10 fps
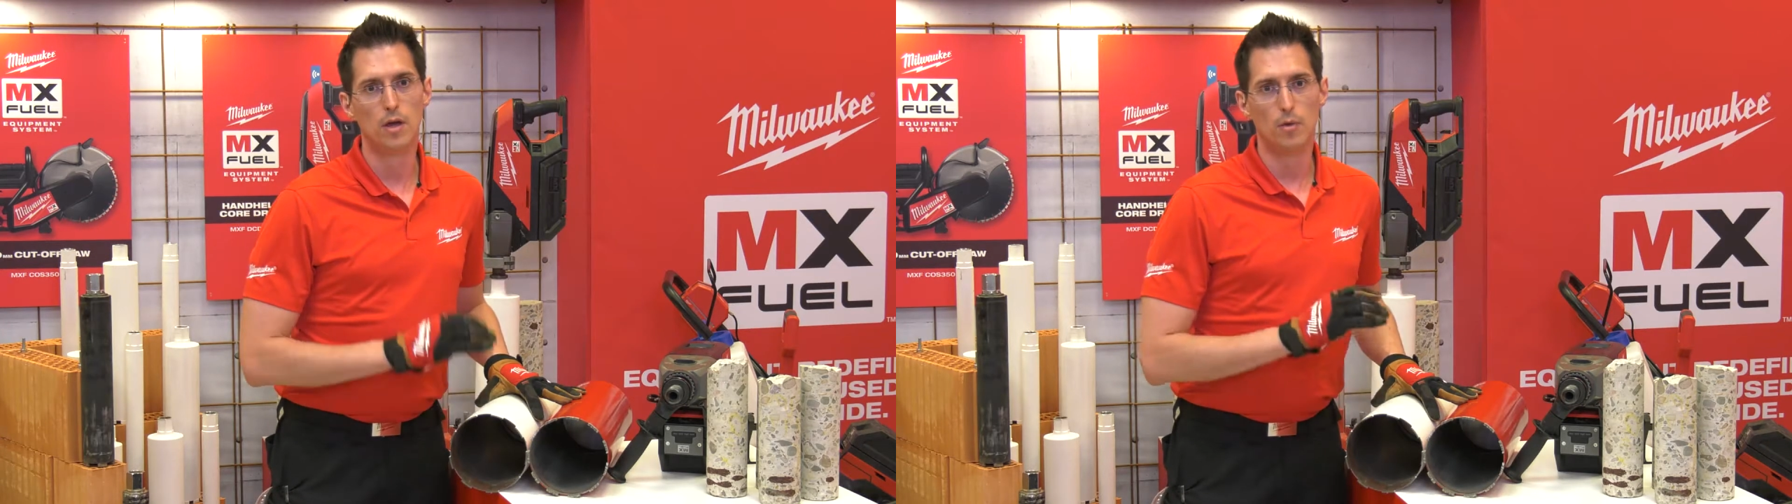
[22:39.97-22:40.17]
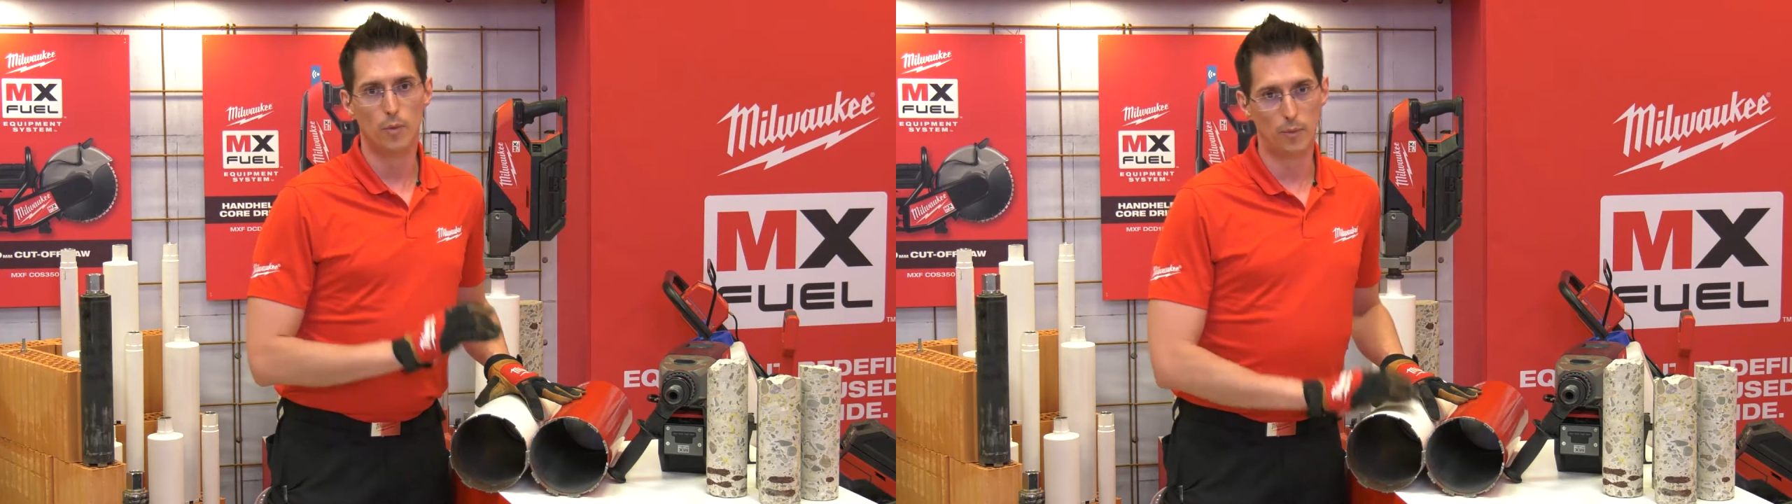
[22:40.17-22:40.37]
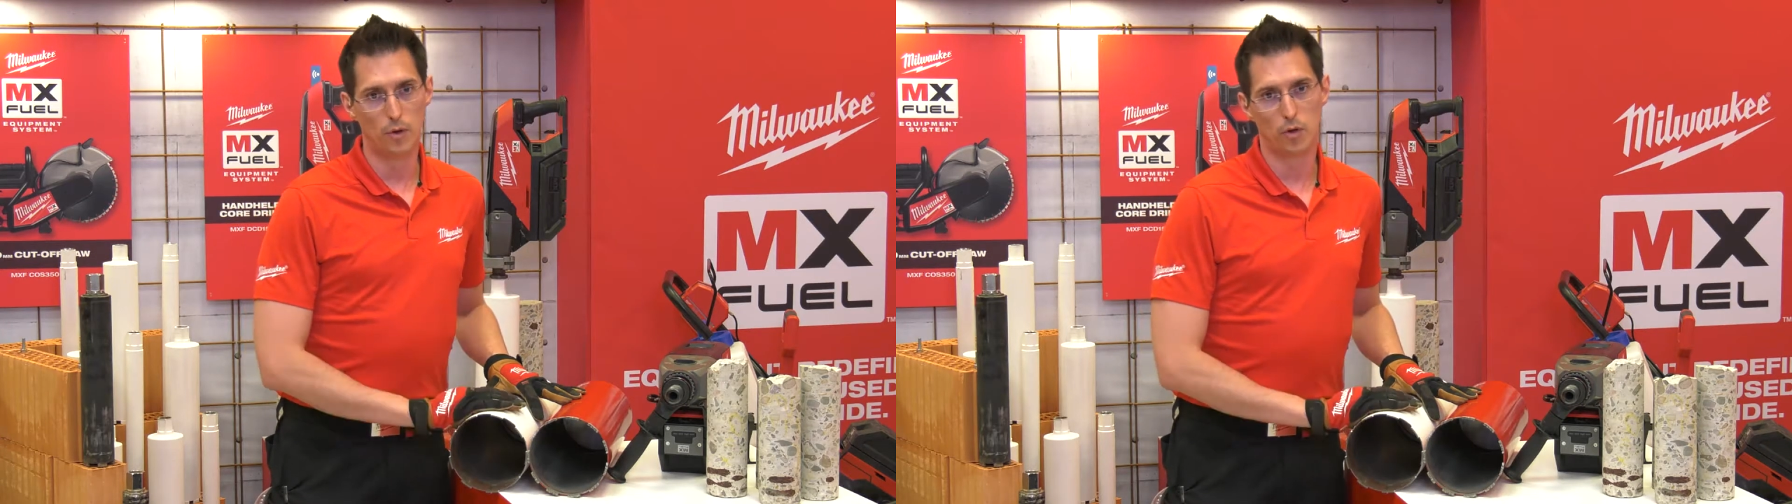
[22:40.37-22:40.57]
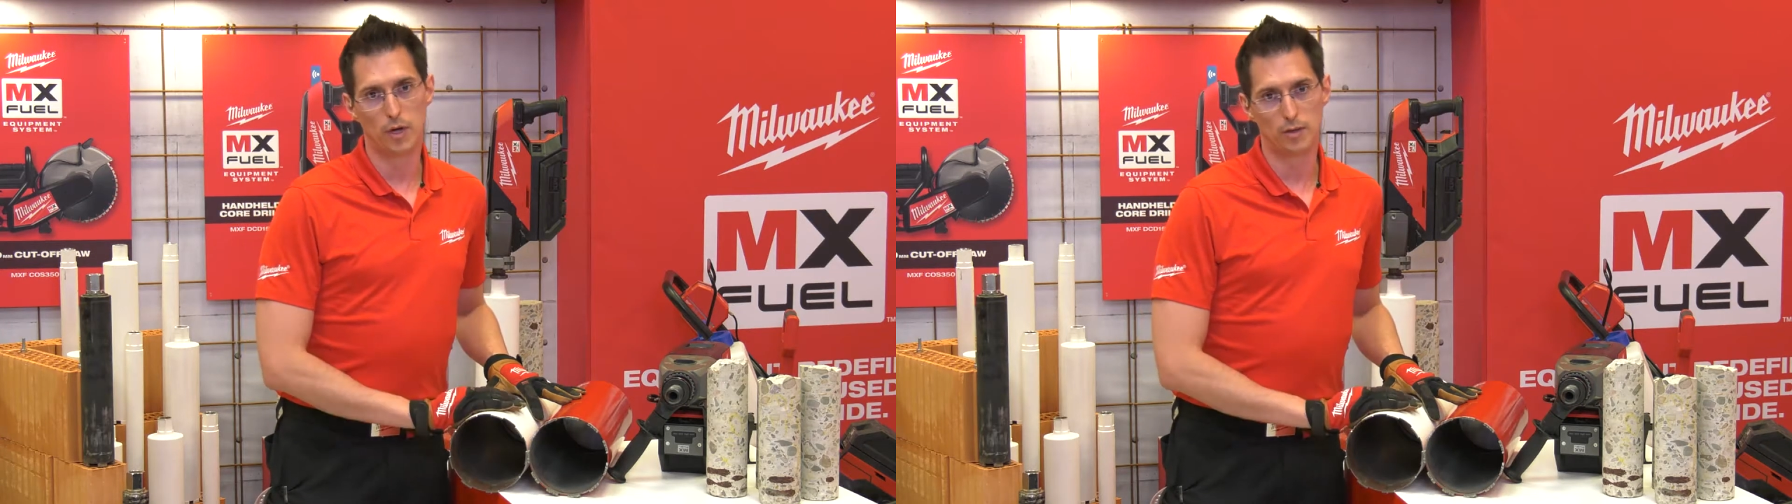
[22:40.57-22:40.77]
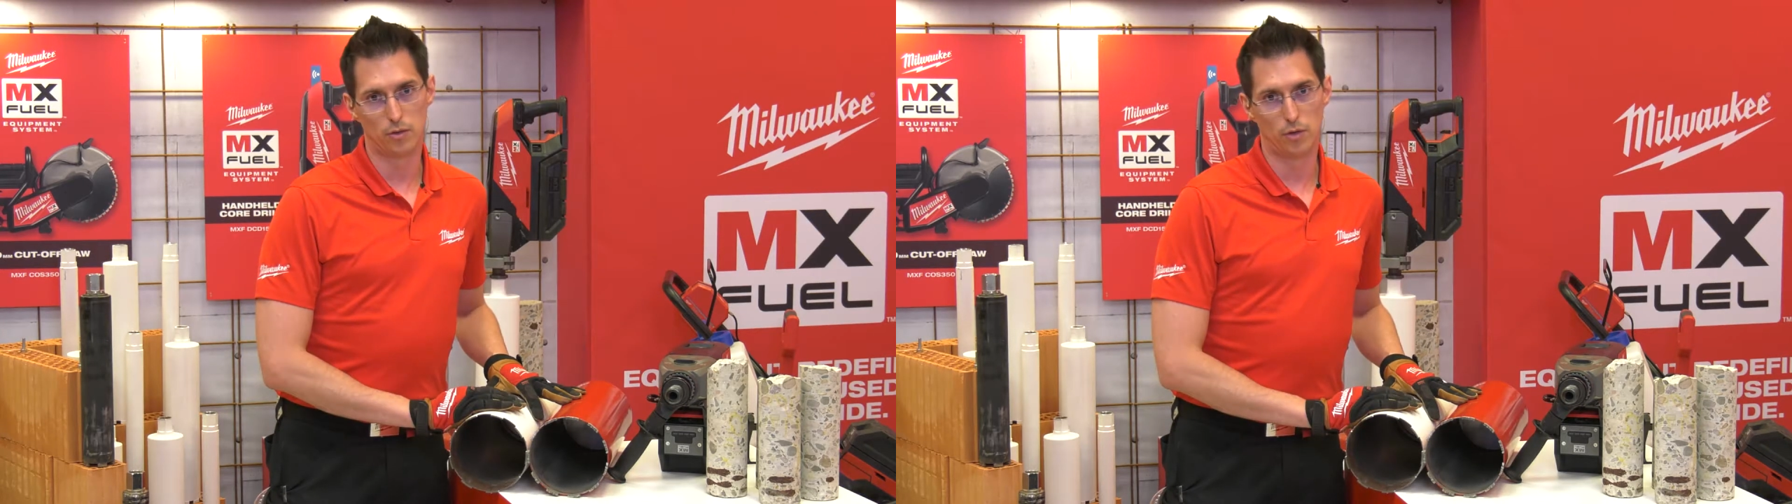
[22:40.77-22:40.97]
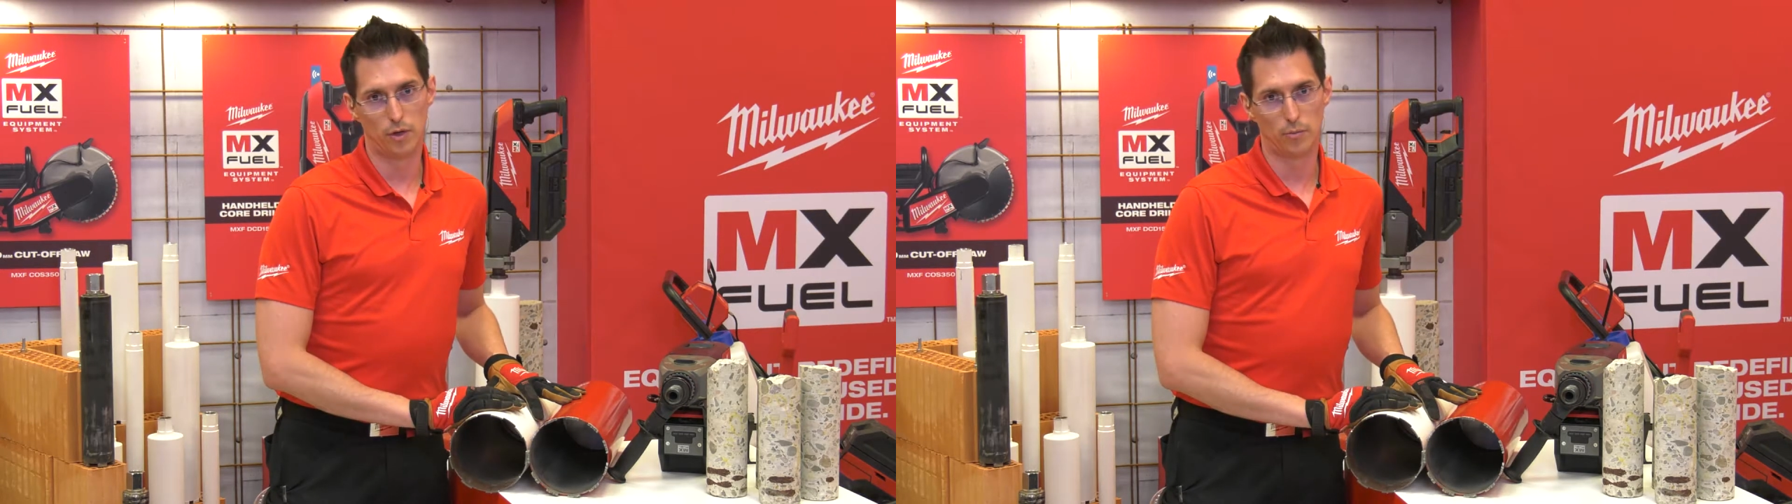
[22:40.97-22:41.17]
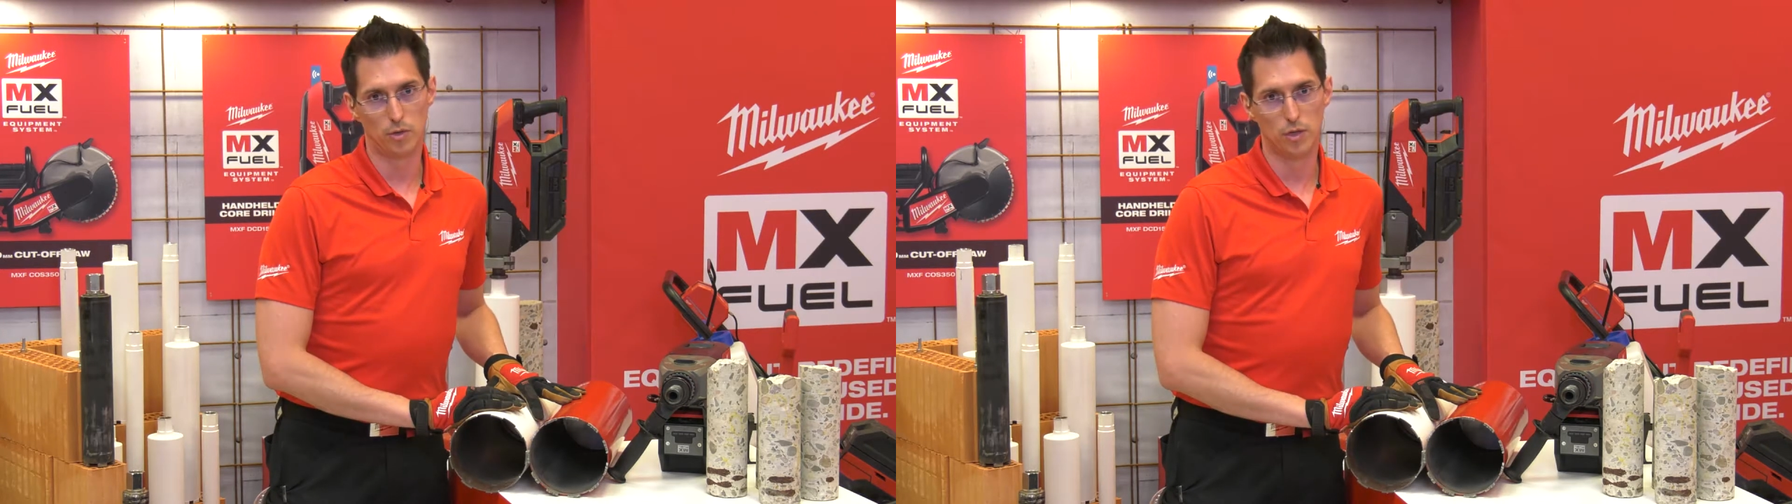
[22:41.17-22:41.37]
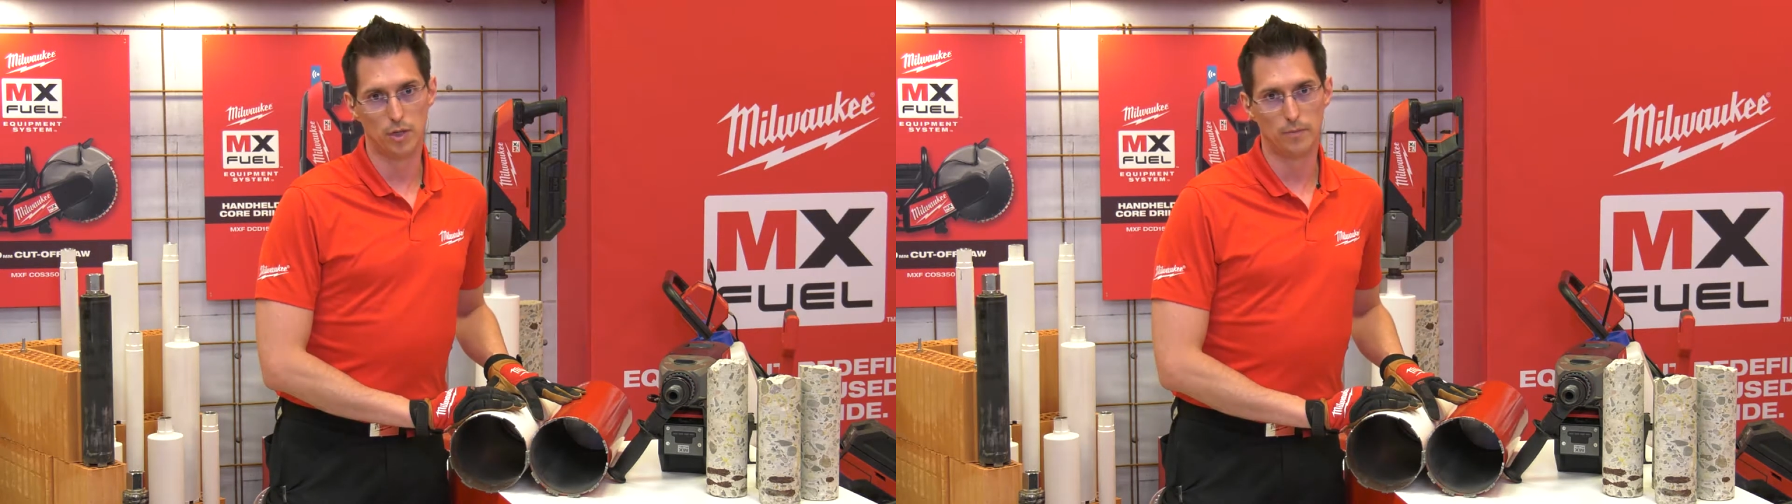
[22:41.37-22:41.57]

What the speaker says: when we look at the coring machine.